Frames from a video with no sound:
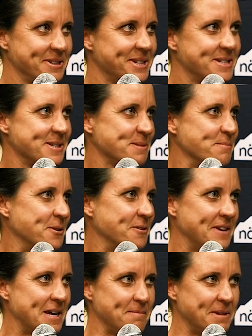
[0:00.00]
It doesn't
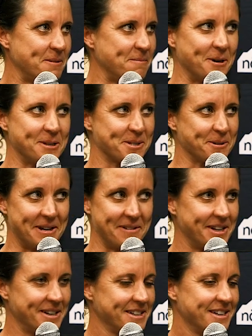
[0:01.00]
motivate me whatsoever.